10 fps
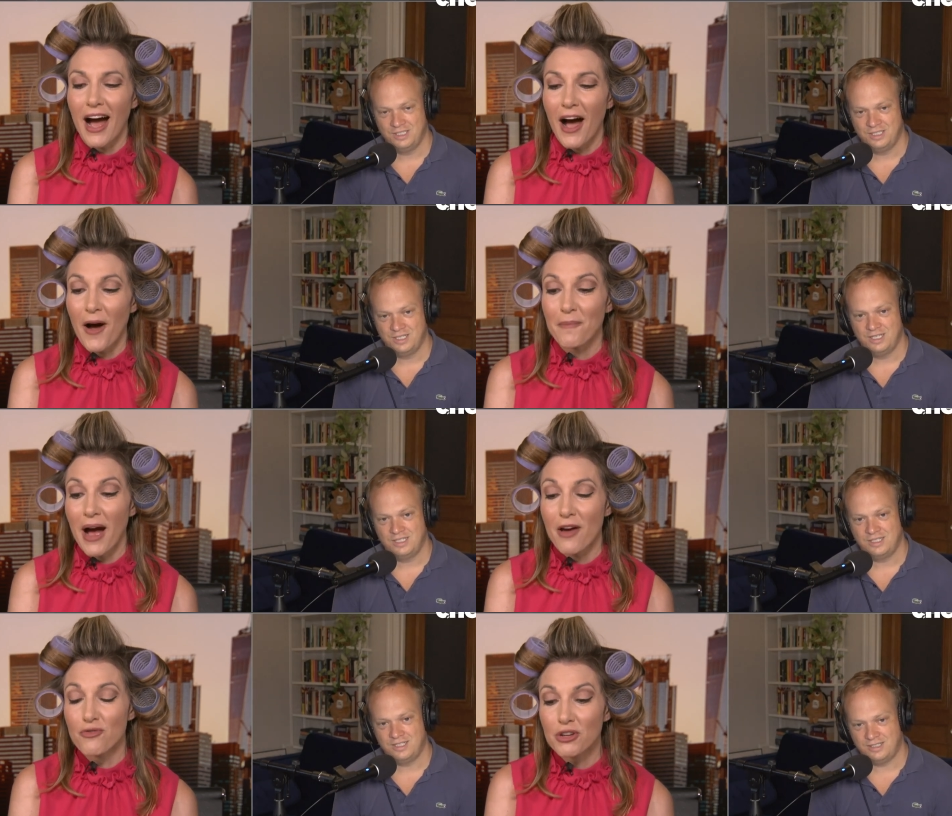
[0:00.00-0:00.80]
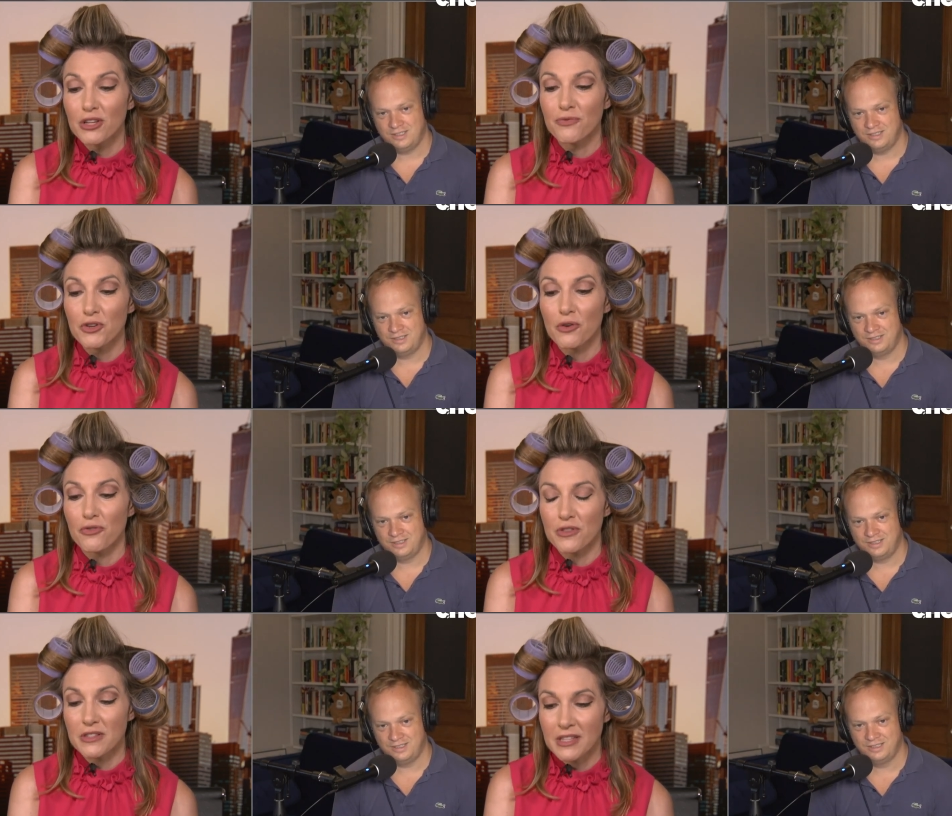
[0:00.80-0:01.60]
Speaker 1: Um, I really feel
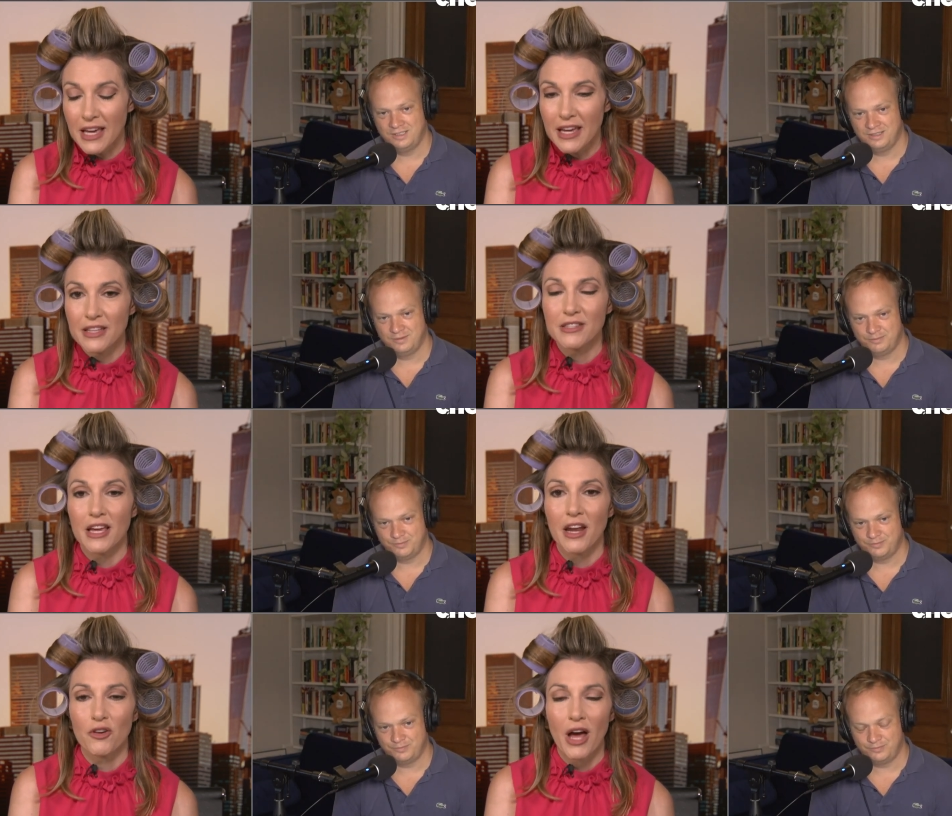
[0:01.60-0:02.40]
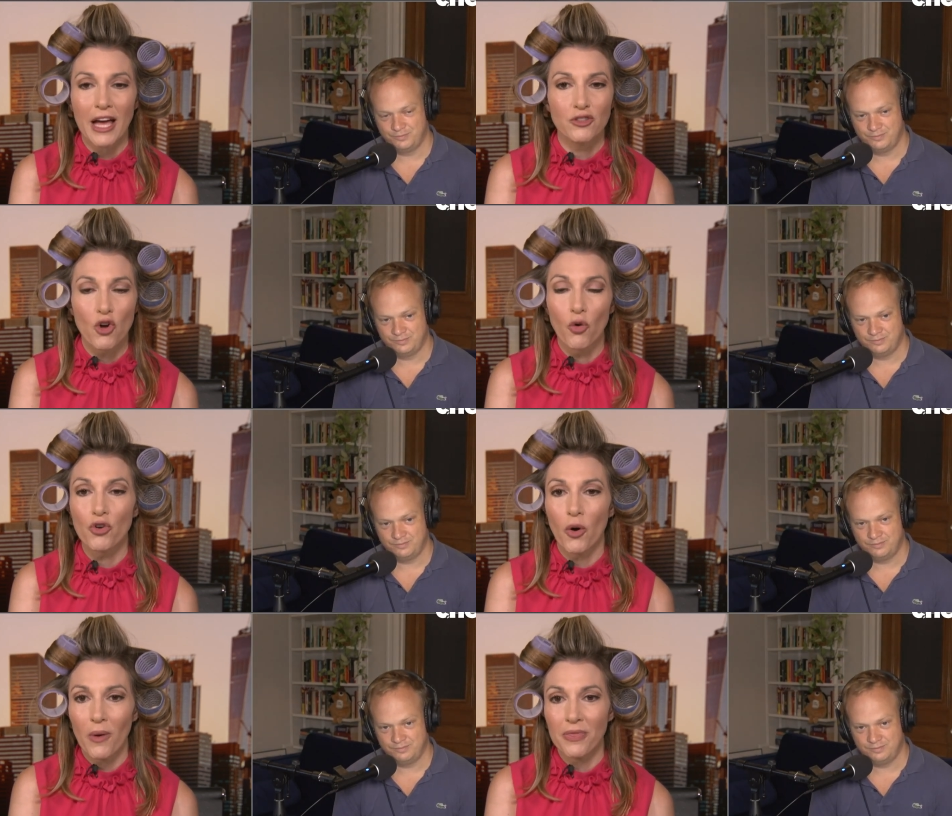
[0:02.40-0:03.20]
for these kids, and I, I,
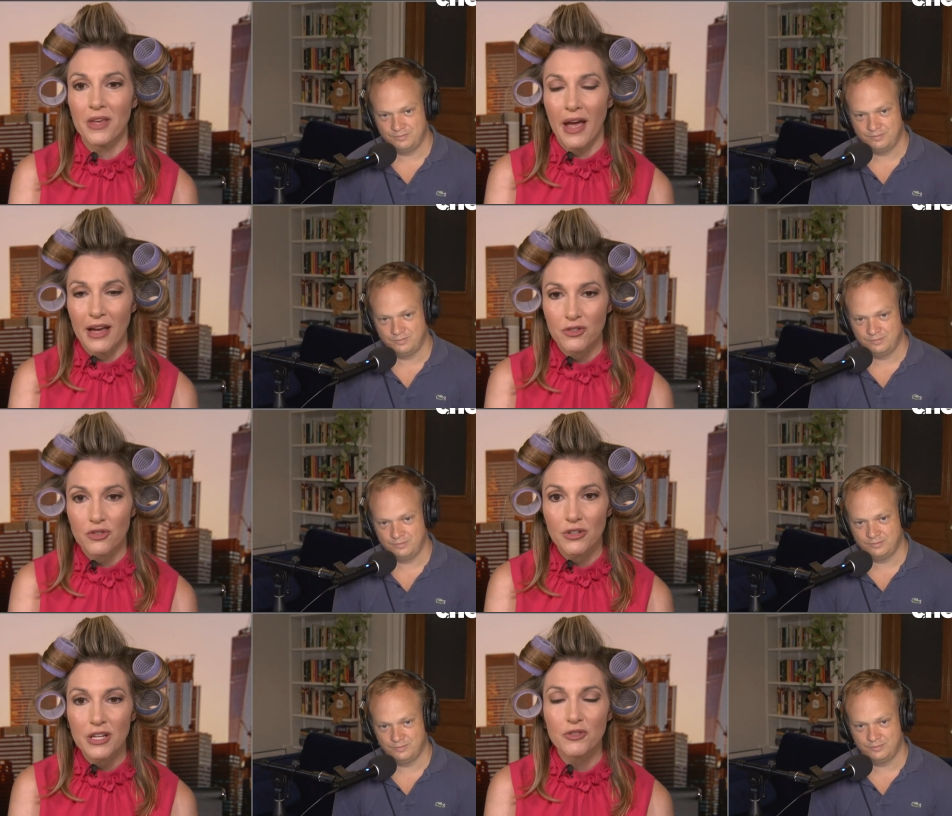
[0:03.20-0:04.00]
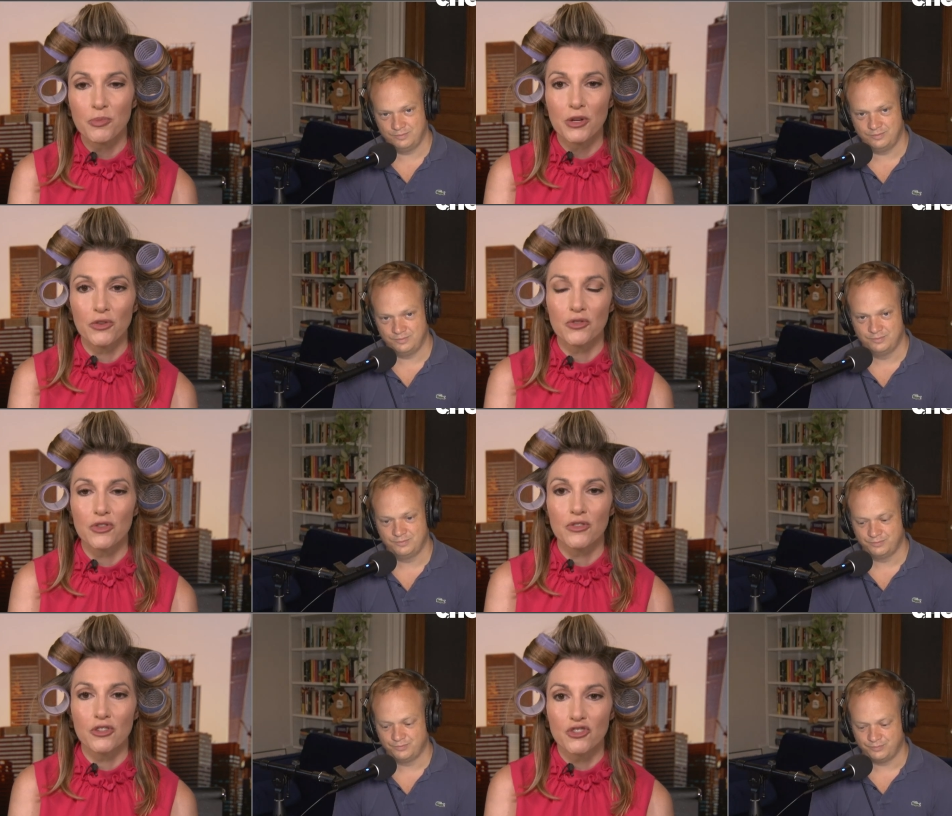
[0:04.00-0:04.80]
don't know what the answer is because
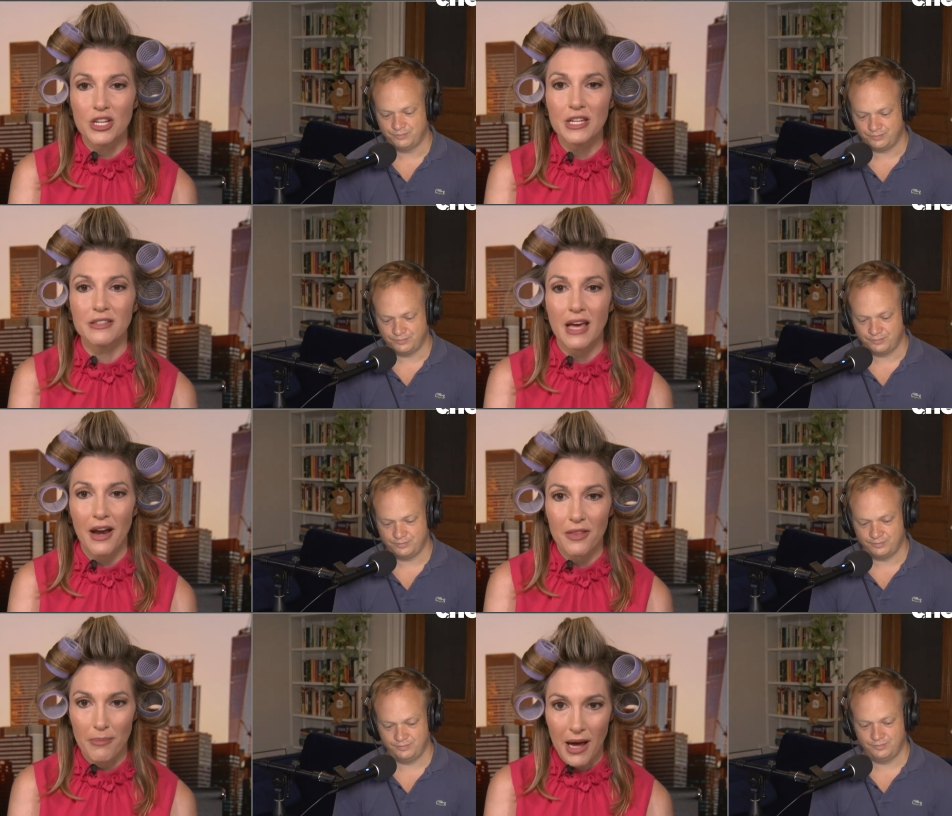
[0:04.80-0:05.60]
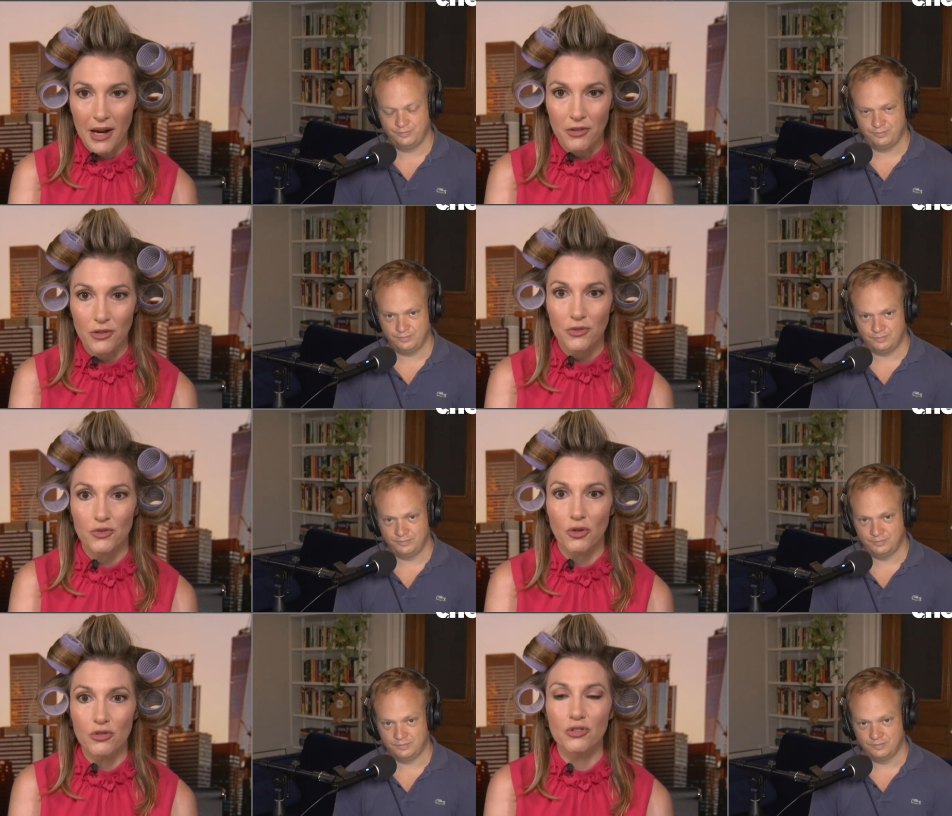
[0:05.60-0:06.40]
the genie's out of the bottle.
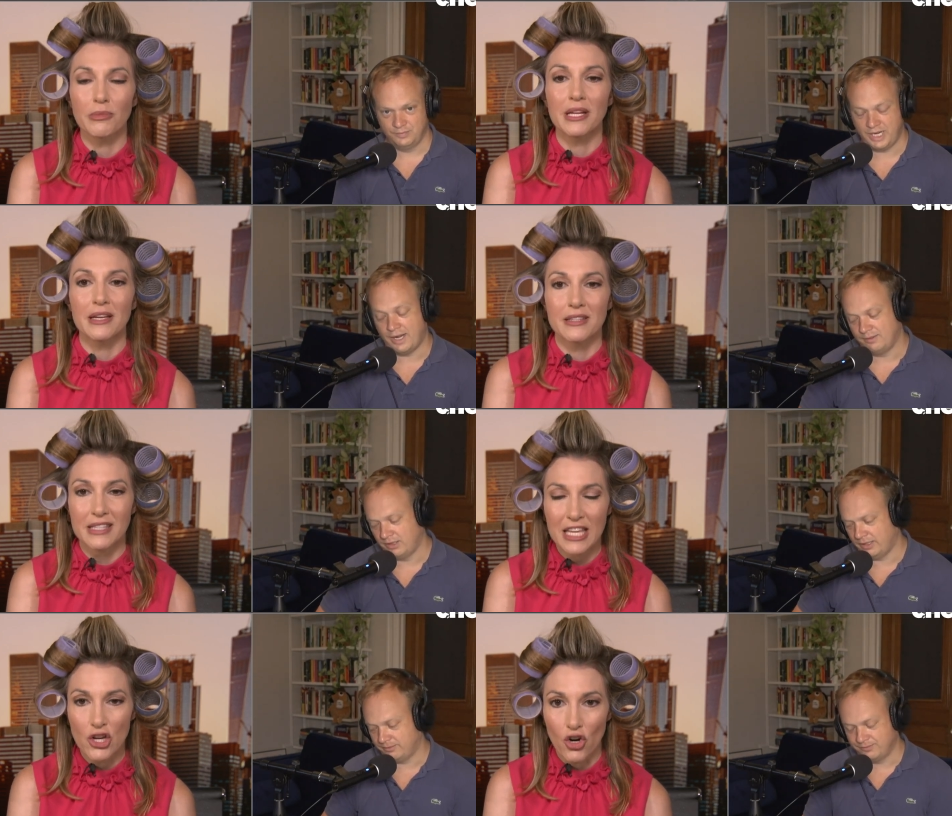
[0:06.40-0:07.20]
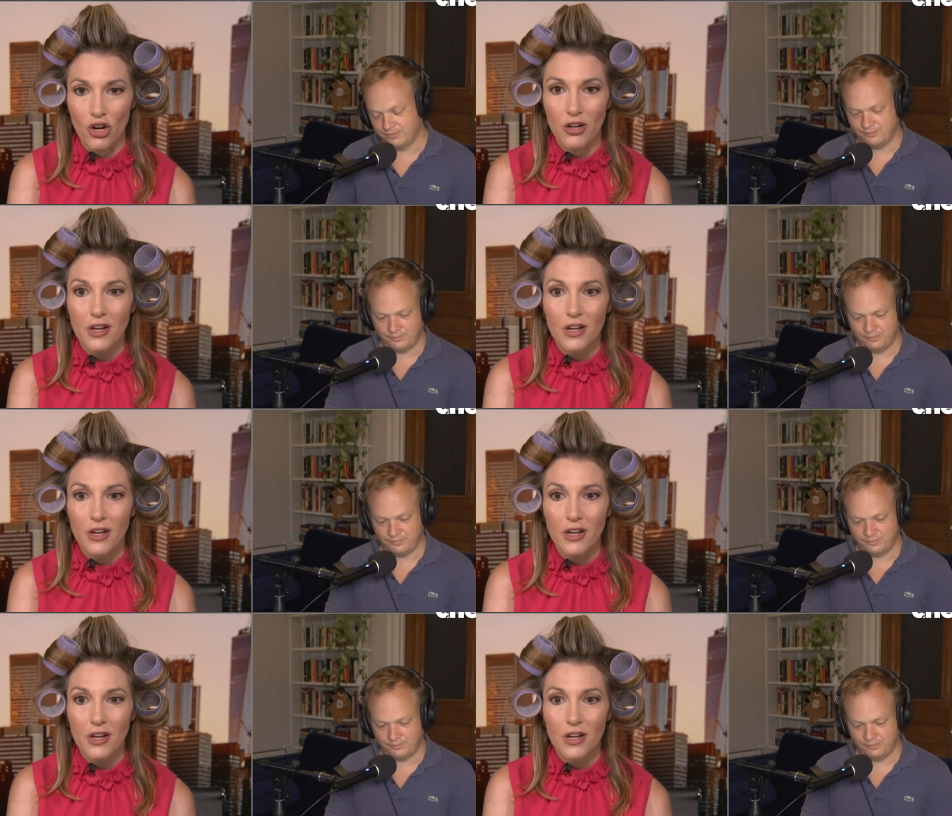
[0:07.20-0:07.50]
Social media yeah, is right. here